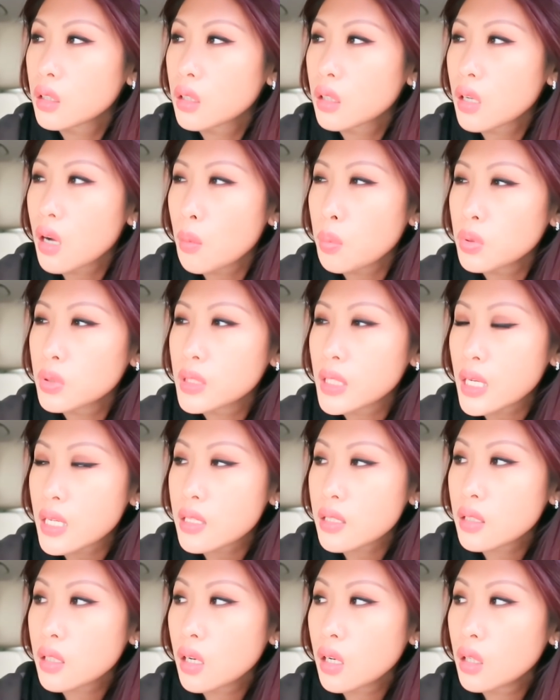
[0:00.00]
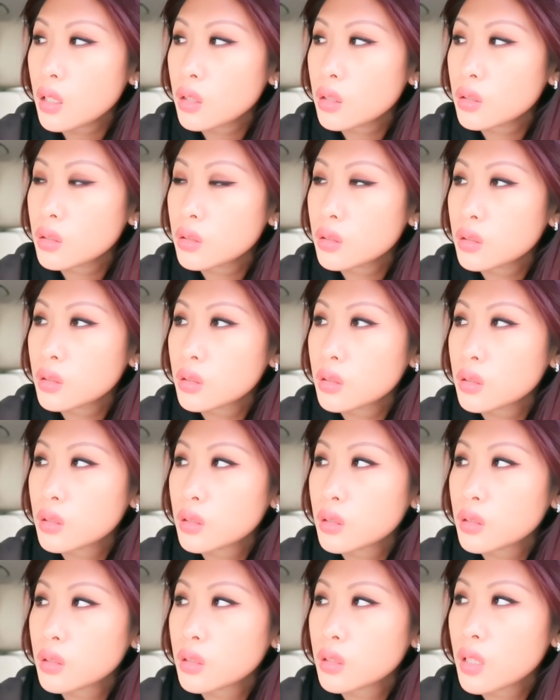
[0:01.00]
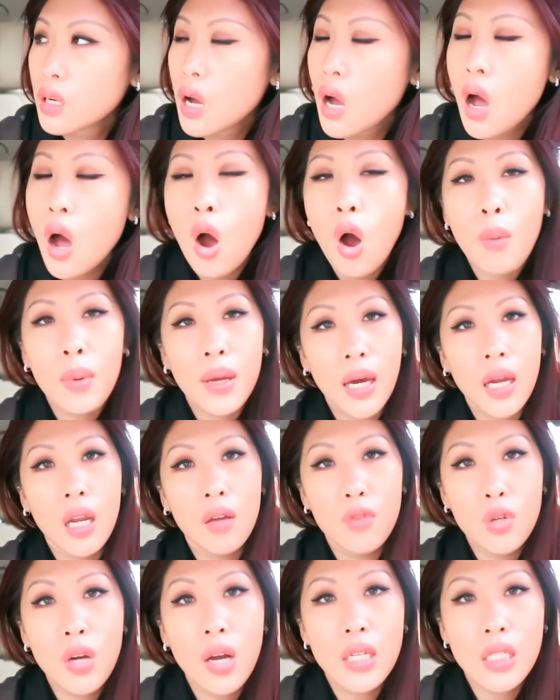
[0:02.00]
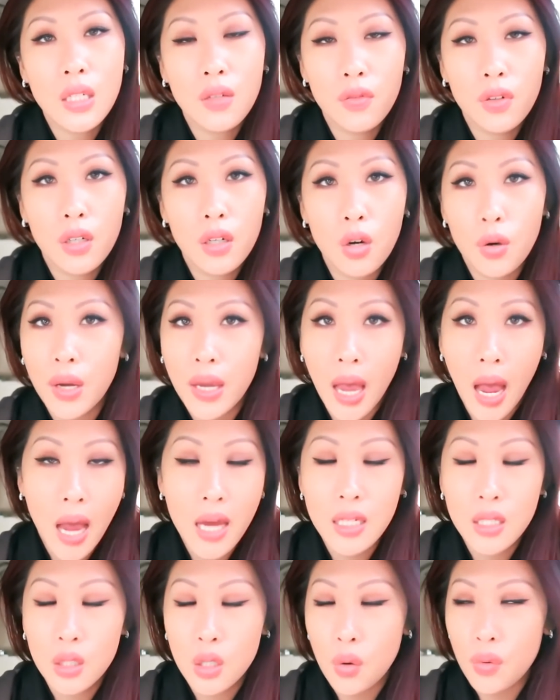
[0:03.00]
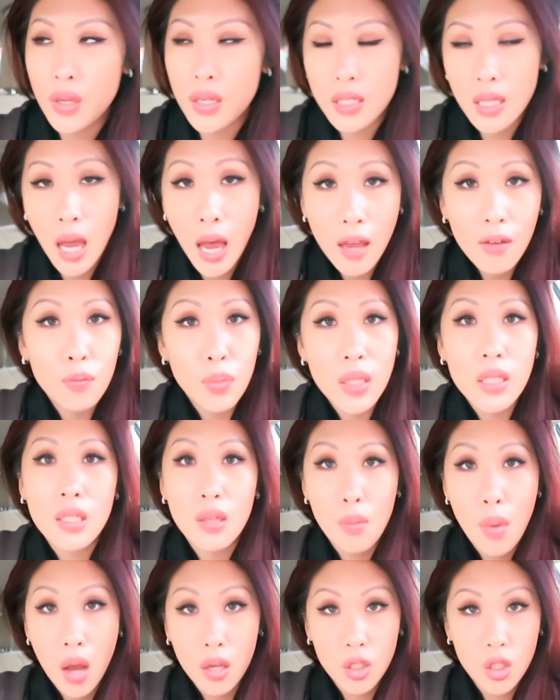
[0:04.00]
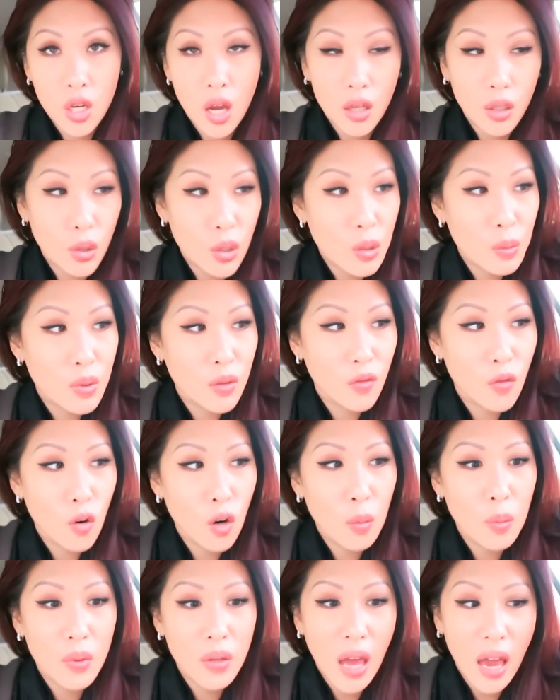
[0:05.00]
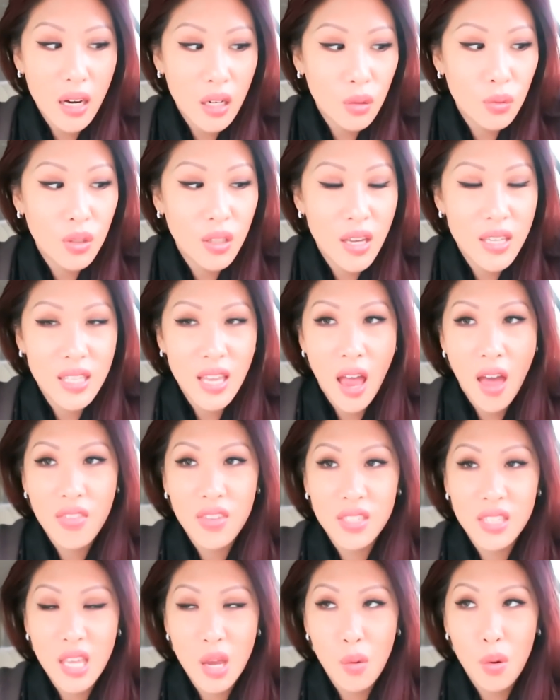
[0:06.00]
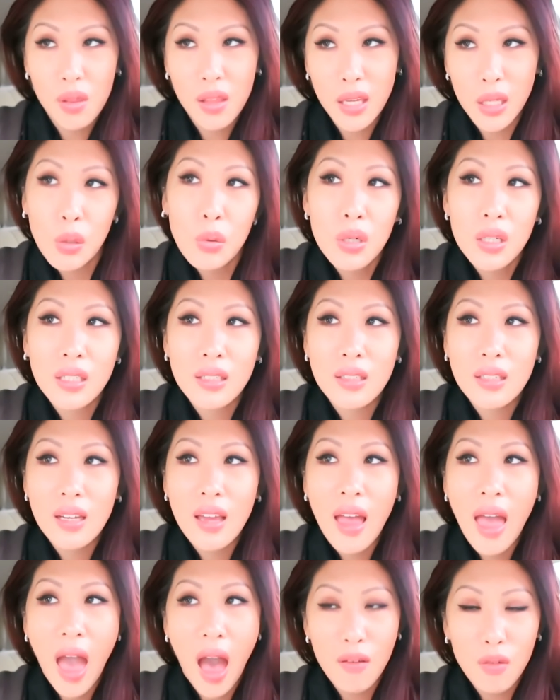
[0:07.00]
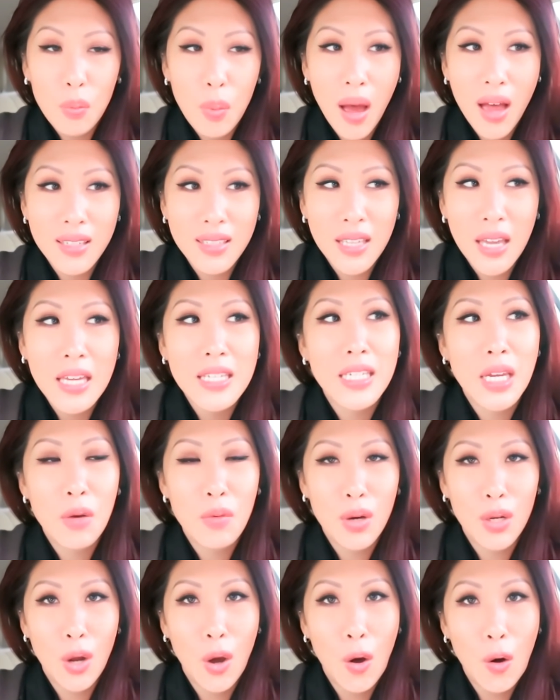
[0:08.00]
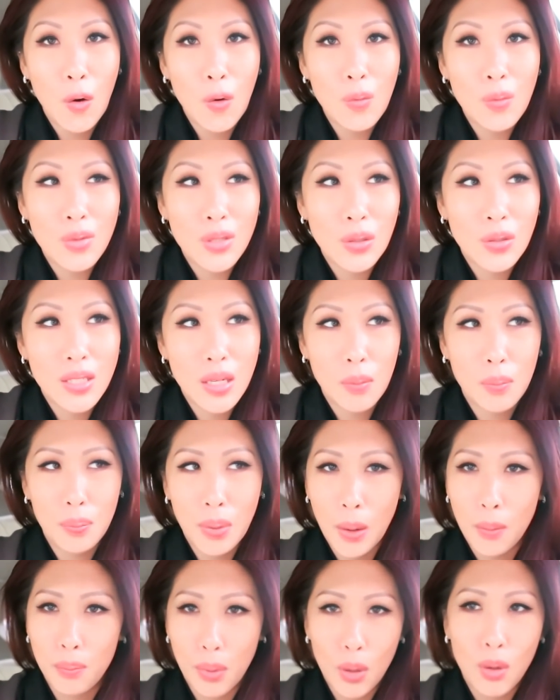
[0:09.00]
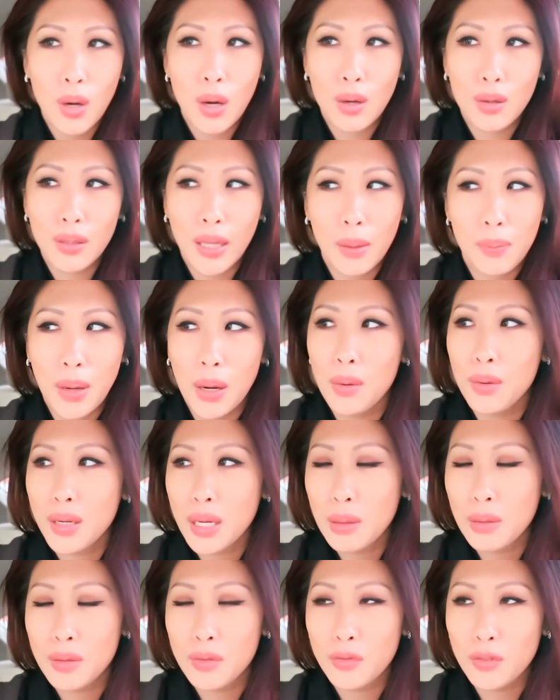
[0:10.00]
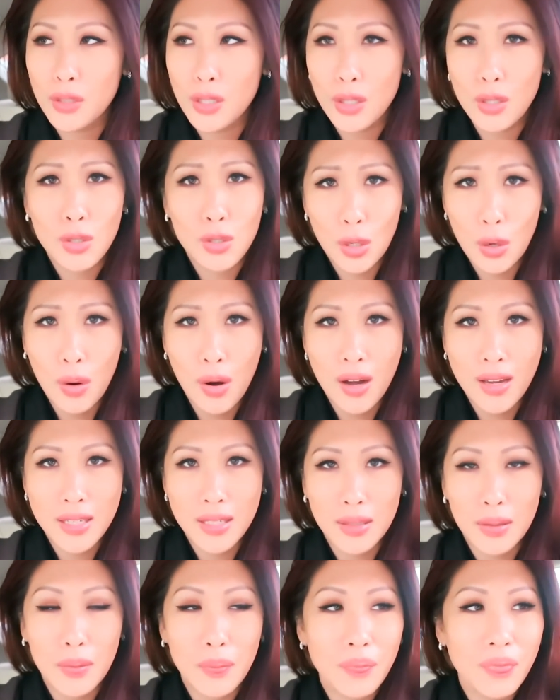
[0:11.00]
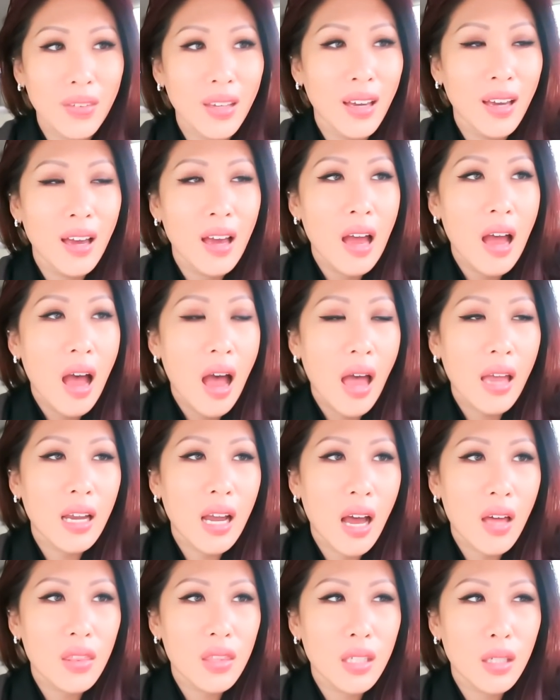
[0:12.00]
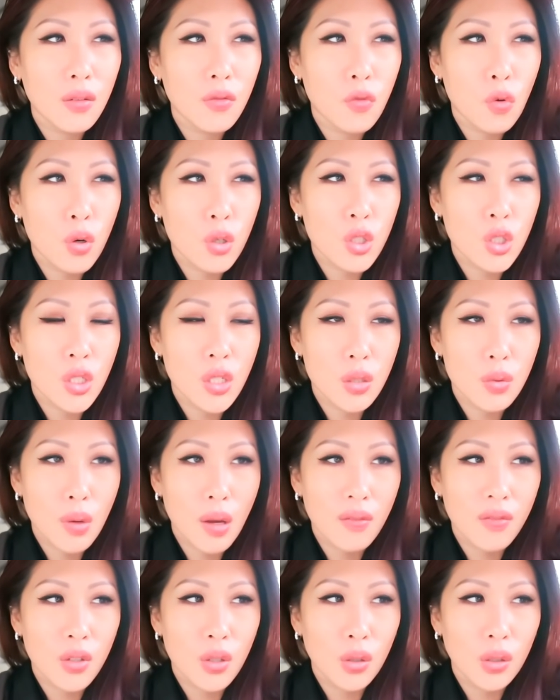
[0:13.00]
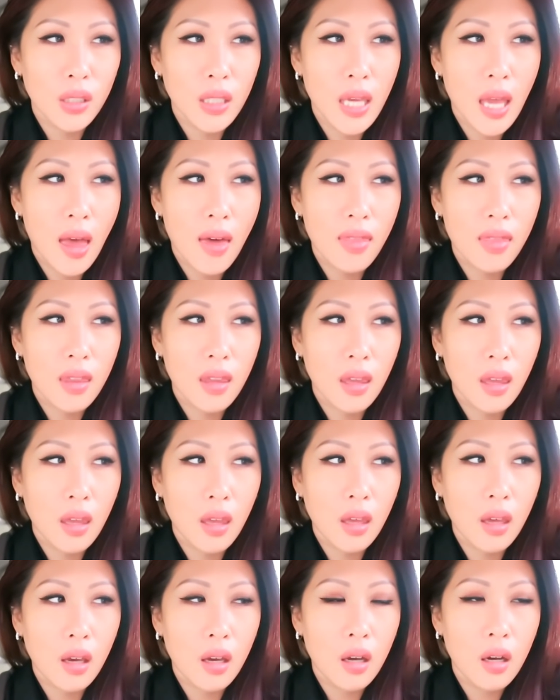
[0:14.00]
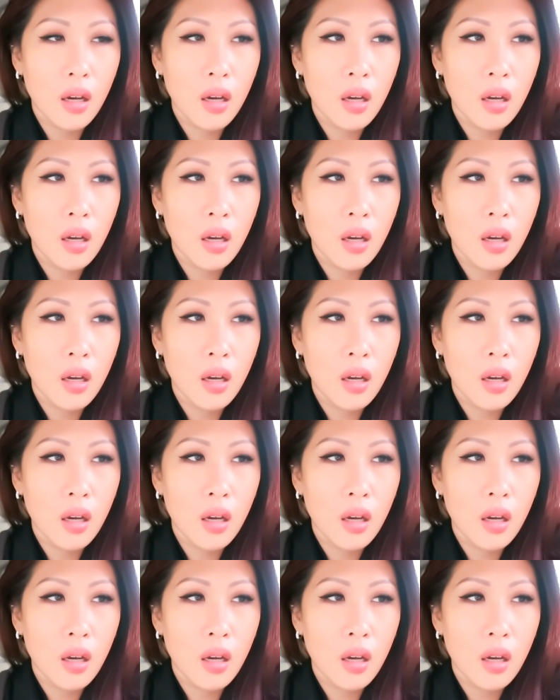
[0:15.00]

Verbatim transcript: a couple days ago Oh my god, have you guys ever, okay, I didn't know this. I've been to Maggiano's before, but I didn't realize they had this thing where like you could have a pasta and take one home. So it's like BOGO, like buy one, get one free. So awesome. I got the four cheese ravioli and the